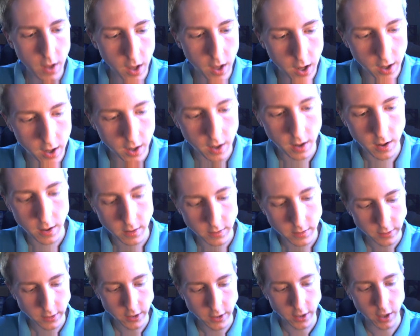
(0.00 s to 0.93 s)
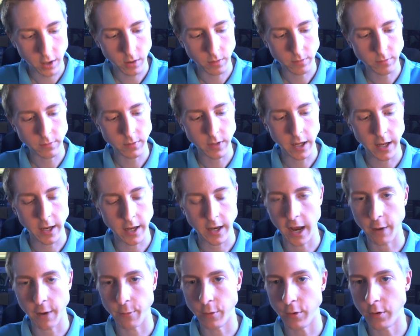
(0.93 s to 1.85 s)
Uh, you know, and
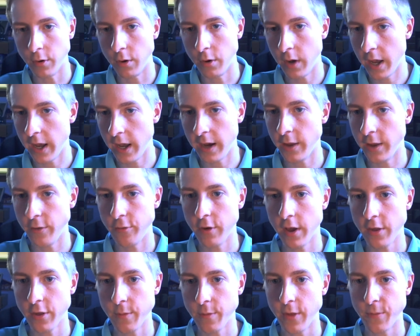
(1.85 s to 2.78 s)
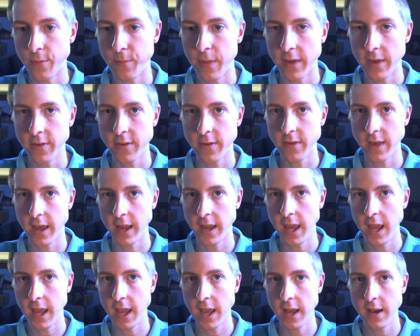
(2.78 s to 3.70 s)
I will go ahead and address them as best as I
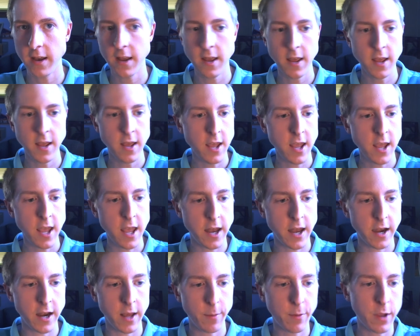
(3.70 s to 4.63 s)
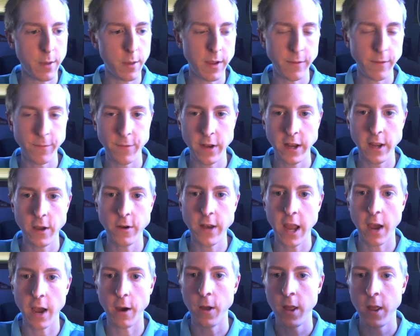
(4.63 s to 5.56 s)
can in an upcoming video.
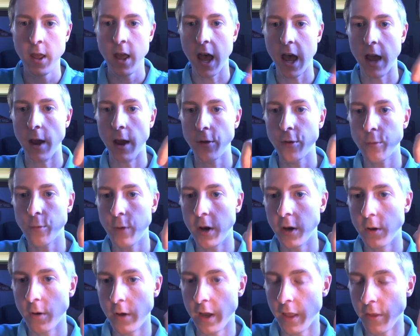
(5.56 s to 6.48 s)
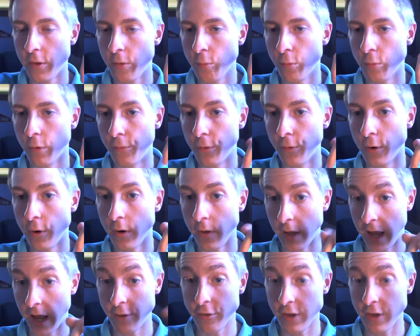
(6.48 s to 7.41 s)
Now, I also want to go ahead and refer,
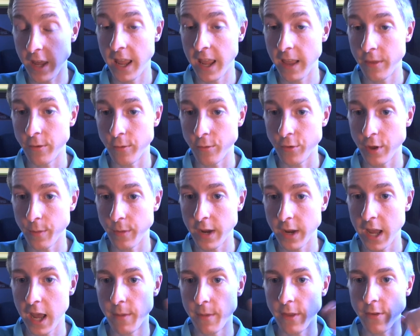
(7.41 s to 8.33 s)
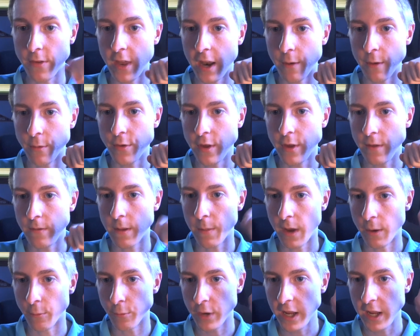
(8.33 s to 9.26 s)
actually answer some comments that I received in
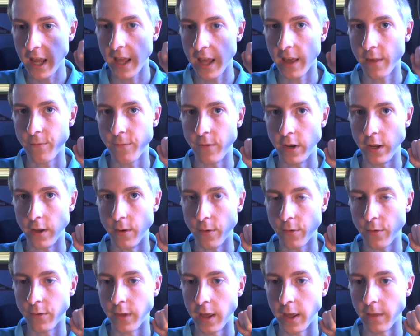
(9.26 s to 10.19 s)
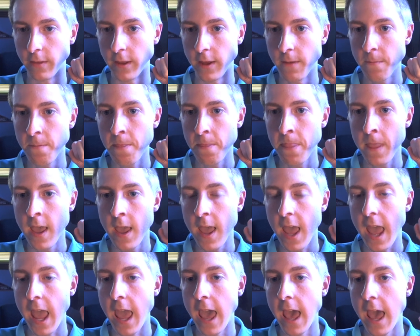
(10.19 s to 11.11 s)
my Reicast videos lately.
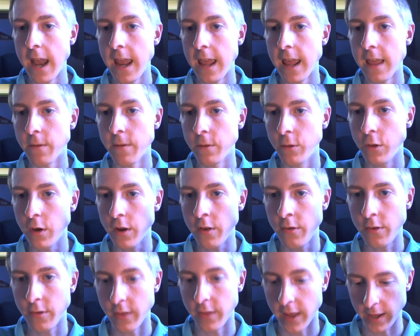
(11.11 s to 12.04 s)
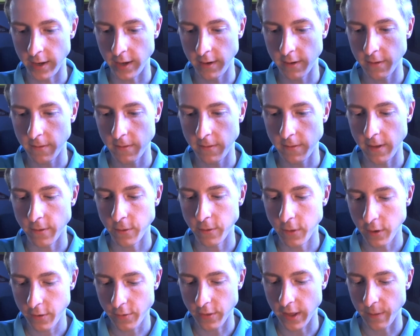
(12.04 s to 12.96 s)
And it looks like, it
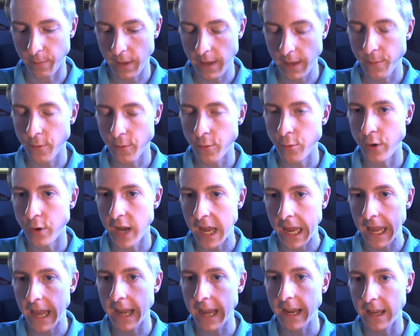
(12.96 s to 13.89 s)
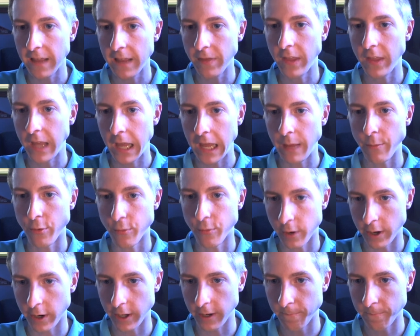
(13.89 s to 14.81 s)
looks like people who can't get the games
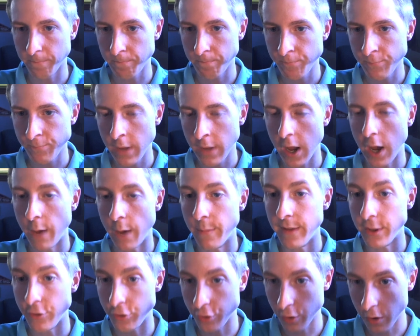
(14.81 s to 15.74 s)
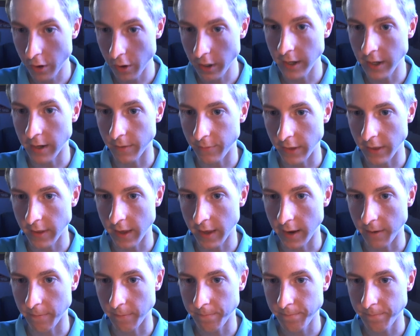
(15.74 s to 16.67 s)
running, a majority of the
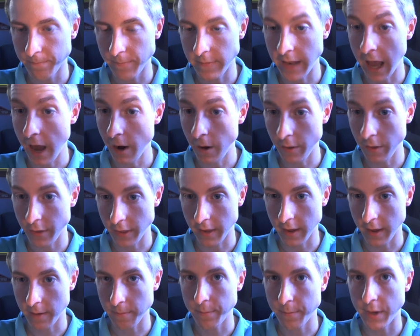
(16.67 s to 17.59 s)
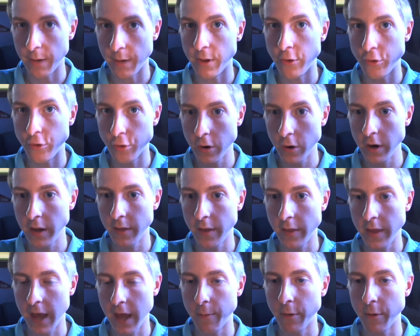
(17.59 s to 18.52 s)
time, not all the time, but a majority of the
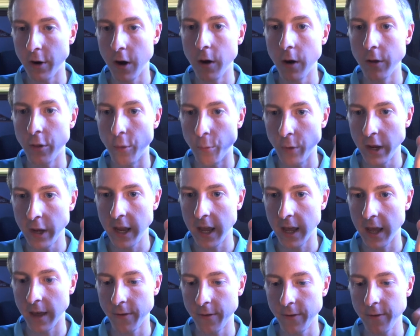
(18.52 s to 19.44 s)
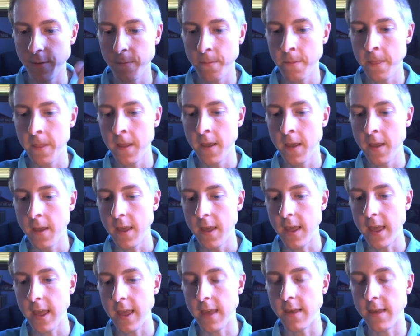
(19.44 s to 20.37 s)
time regarding the Reicast,
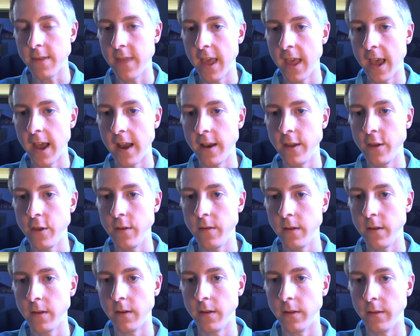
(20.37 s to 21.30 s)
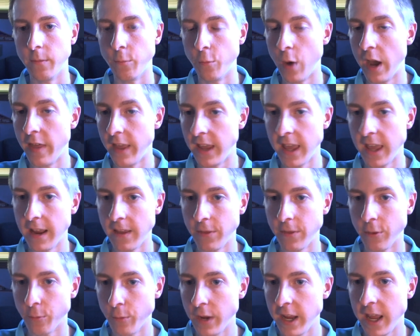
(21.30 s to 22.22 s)
is that why they can't get
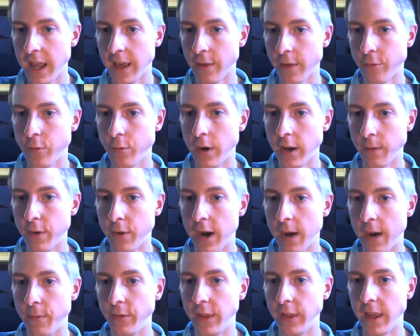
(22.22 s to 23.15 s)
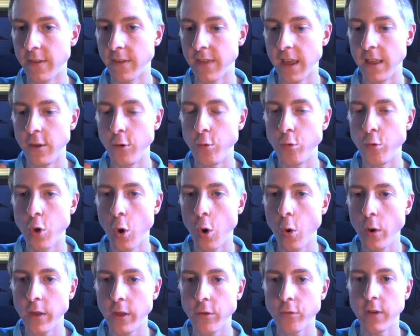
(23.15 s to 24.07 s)
the Reicast running properly is that you
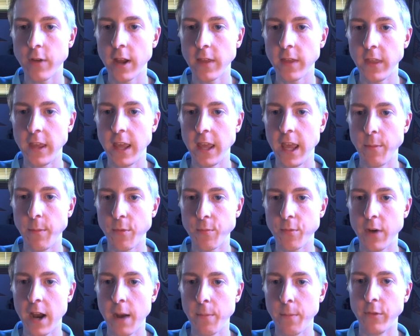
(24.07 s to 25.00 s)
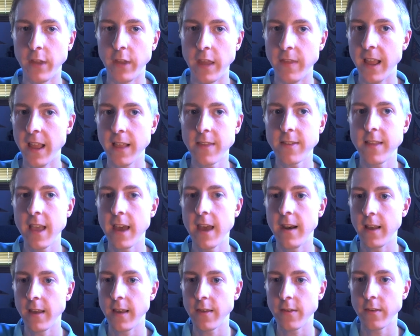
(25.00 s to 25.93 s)
don't extract the games properly. And that's not
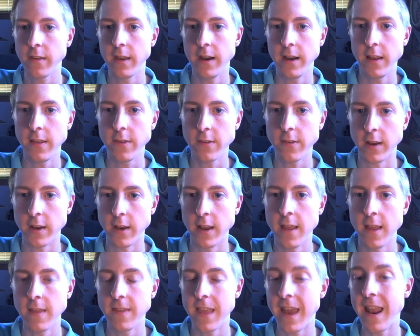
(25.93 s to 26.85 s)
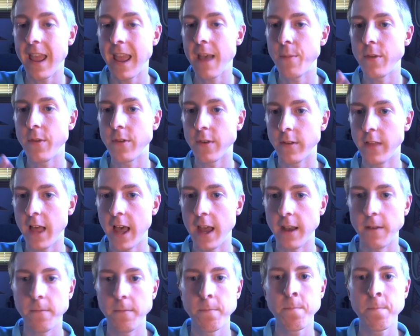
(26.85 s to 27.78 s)
an isolated incident. That happens a
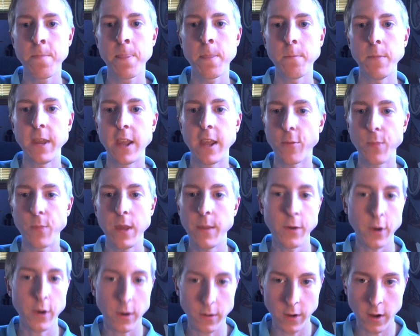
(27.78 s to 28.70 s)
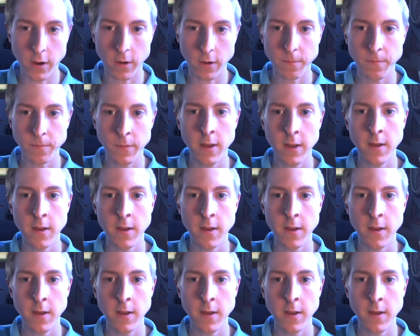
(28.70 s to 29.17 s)
lot because people don't know.